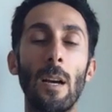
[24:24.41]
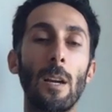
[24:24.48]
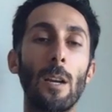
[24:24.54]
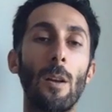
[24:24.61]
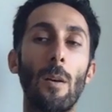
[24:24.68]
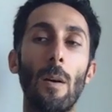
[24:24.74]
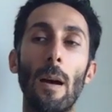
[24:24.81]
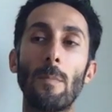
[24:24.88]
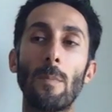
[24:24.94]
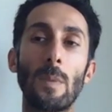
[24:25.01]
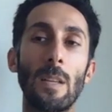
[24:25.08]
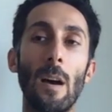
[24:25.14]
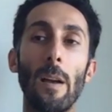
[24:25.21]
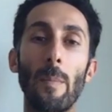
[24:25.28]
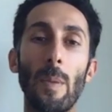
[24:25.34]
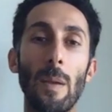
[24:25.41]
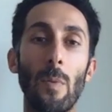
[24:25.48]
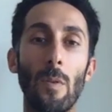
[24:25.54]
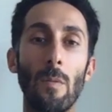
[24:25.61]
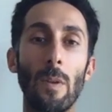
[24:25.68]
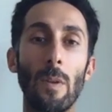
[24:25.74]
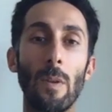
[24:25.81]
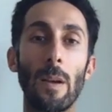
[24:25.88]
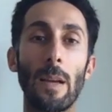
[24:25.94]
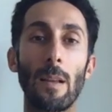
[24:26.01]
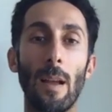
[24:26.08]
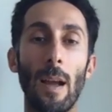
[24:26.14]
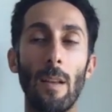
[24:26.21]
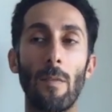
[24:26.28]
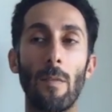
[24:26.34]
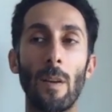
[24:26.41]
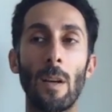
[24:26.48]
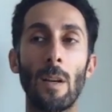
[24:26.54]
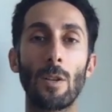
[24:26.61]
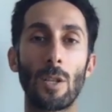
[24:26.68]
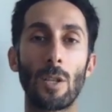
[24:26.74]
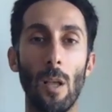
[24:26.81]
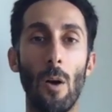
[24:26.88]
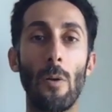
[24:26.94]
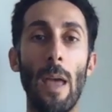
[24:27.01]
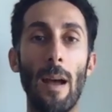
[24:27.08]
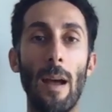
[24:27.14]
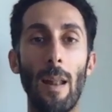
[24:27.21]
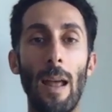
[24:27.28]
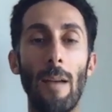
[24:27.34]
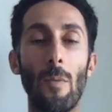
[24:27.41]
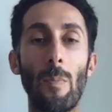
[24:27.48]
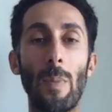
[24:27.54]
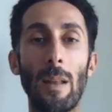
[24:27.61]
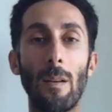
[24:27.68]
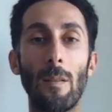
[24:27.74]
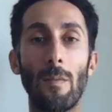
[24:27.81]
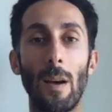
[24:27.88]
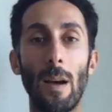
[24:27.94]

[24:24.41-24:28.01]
I've been telling people really to kind of slow down and have a bit of